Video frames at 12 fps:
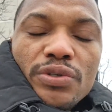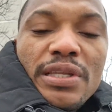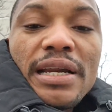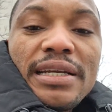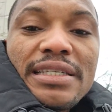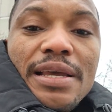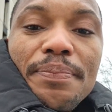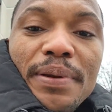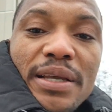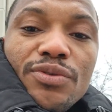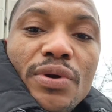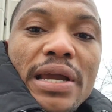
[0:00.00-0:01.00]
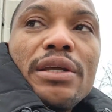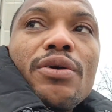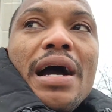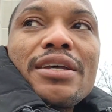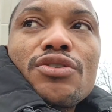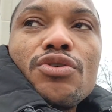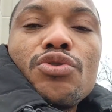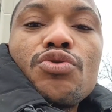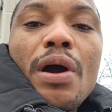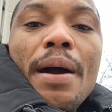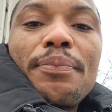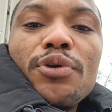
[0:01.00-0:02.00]
there is a place where they will ask you to
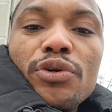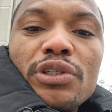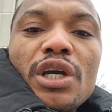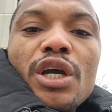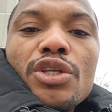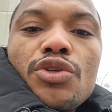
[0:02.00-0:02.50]
upload.